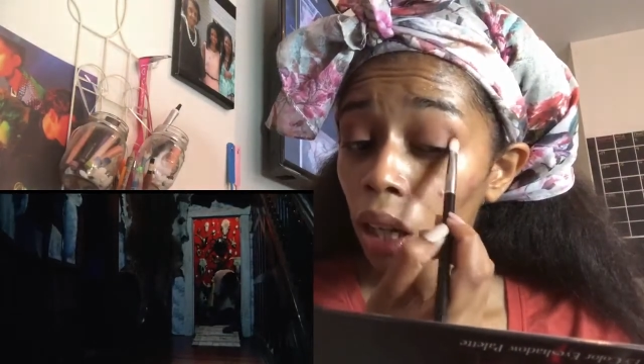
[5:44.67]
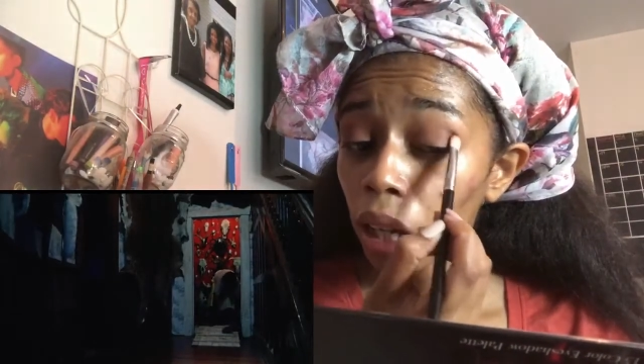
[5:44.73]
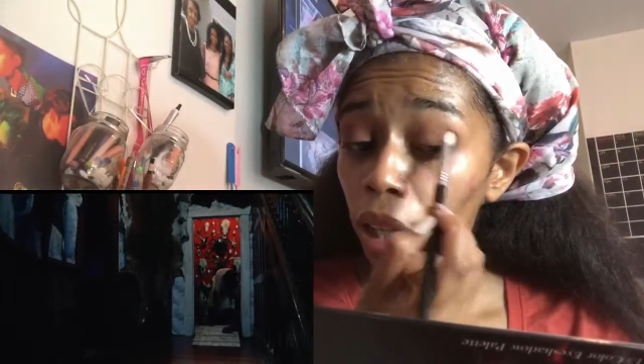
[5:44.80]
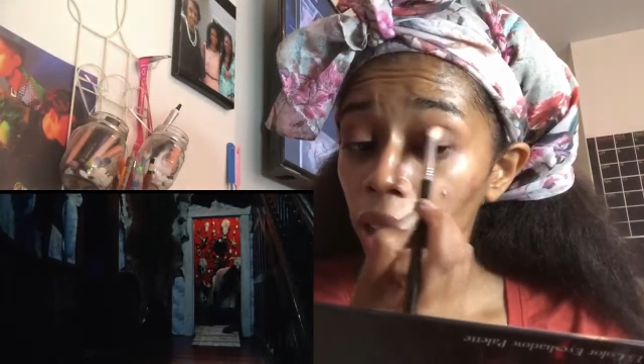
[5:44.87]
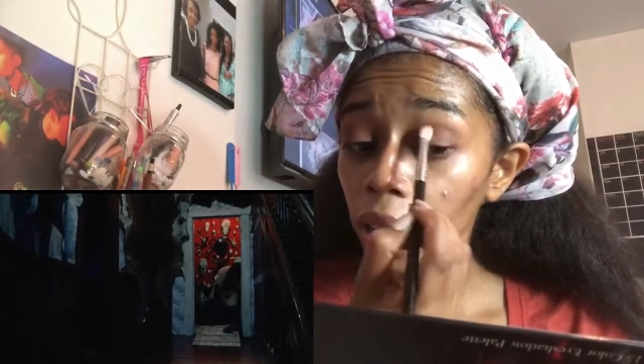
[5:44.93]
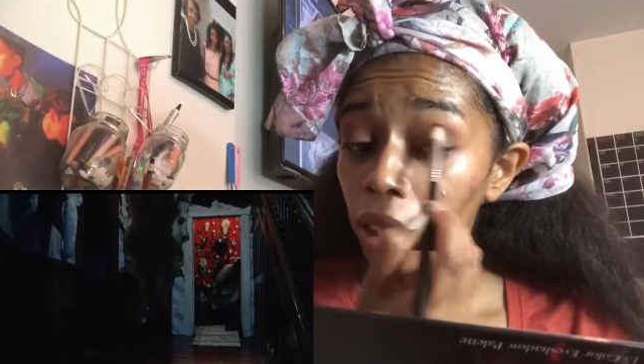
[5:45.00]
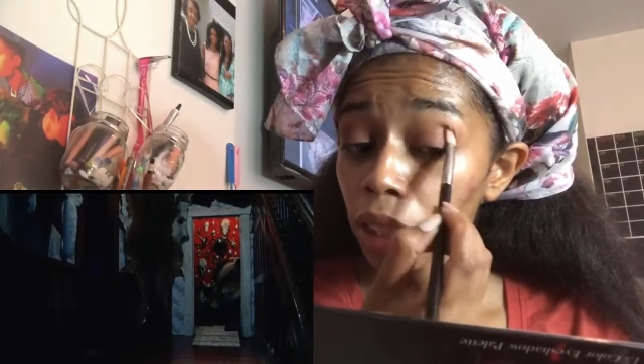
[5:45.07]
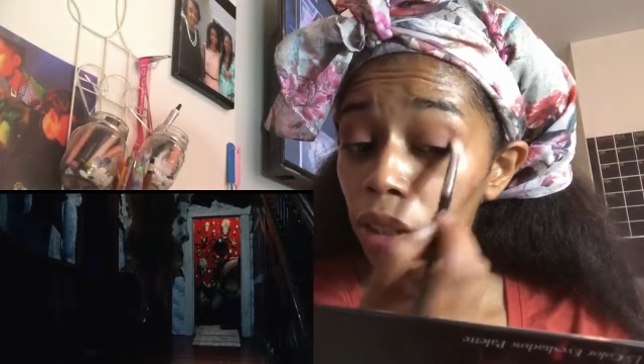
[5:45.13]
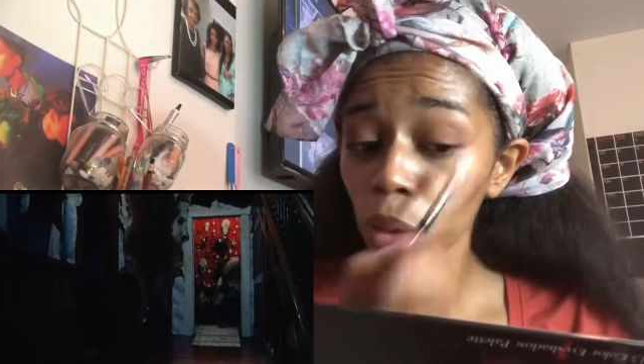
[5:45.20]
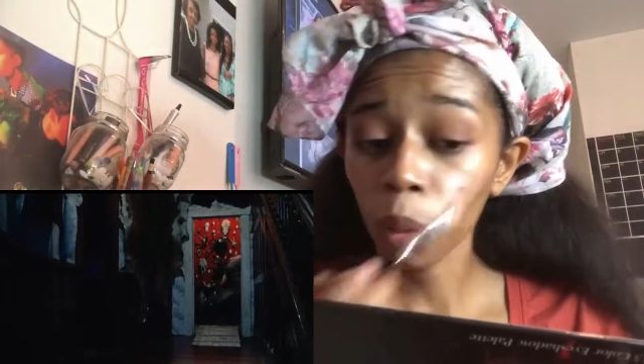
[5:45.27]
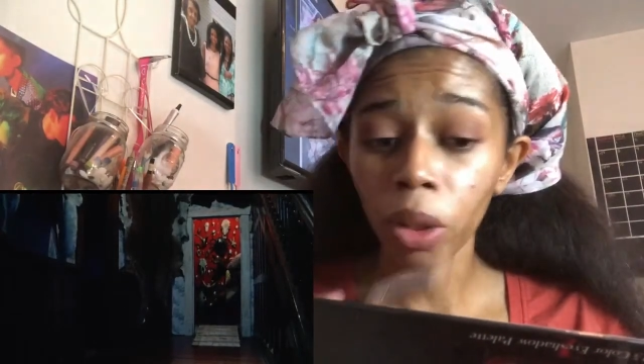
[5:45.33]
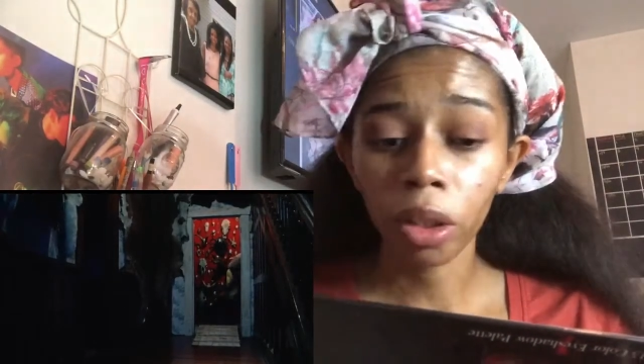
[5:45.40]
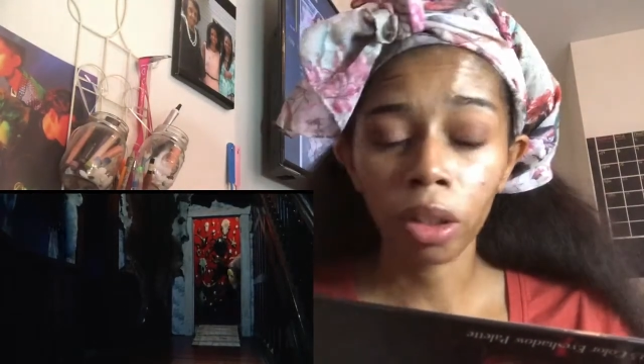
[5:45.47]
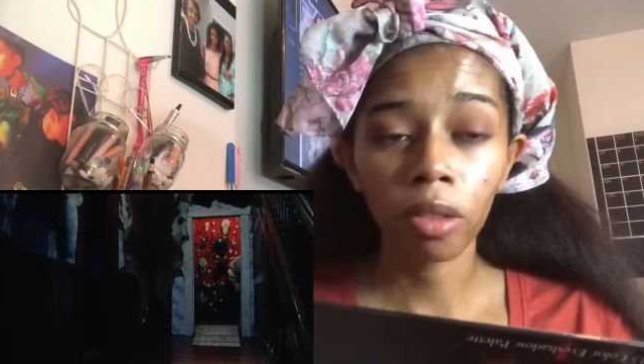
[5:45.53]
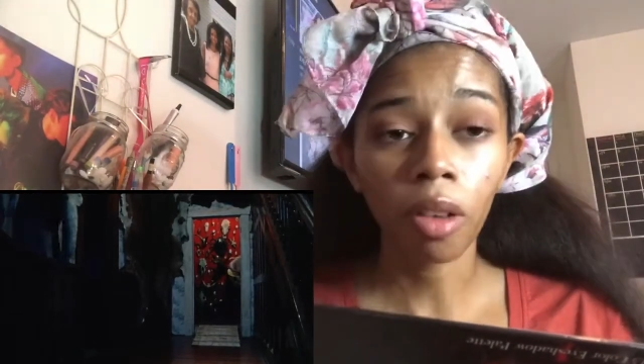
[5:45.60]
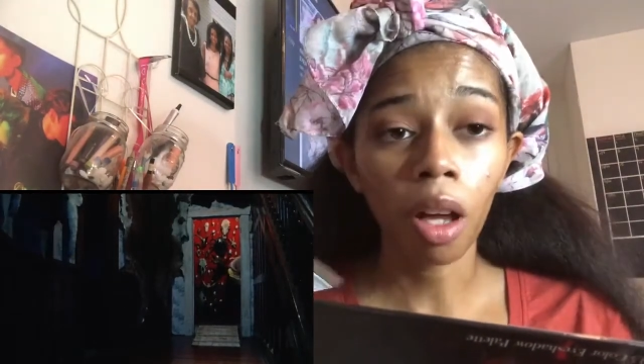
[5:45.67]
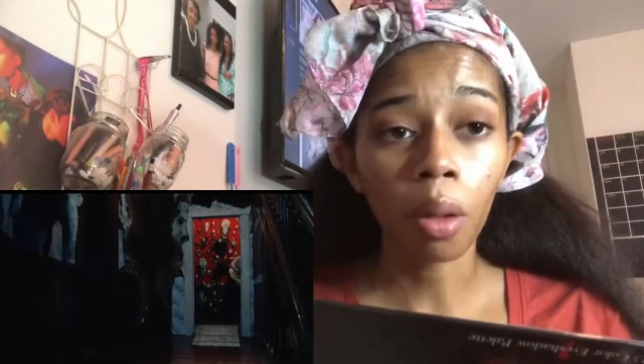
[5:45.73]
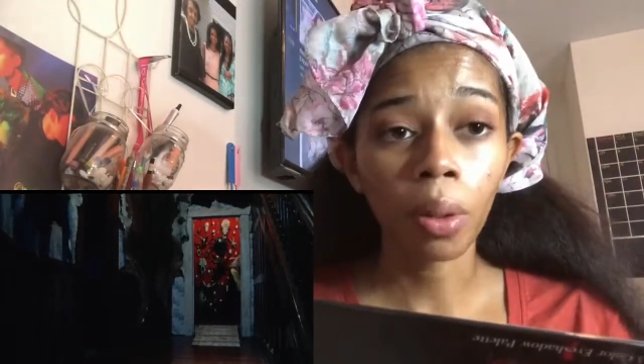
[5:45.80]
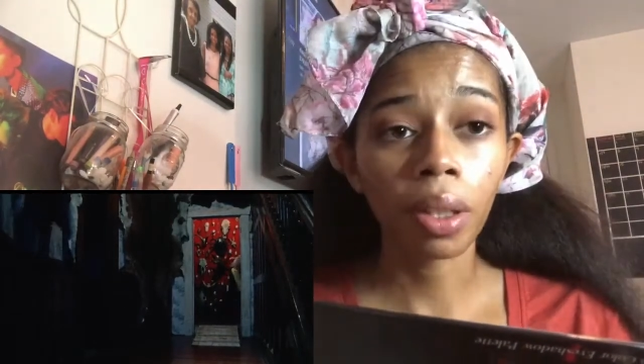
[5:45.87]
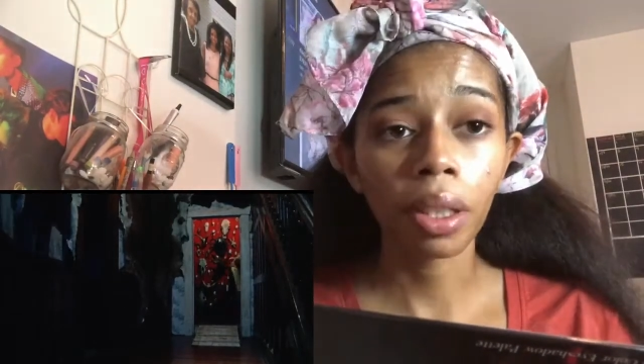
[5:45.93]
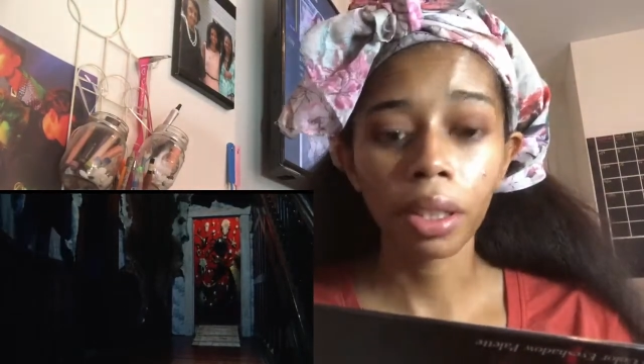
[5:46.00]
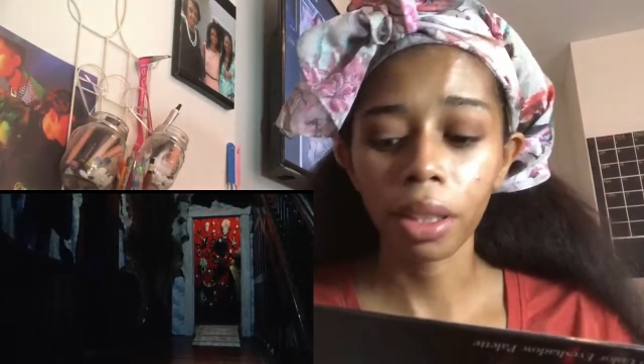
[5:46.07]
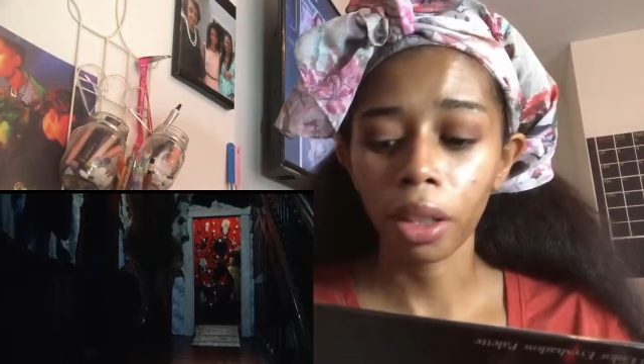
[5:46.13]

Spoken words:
as we are following these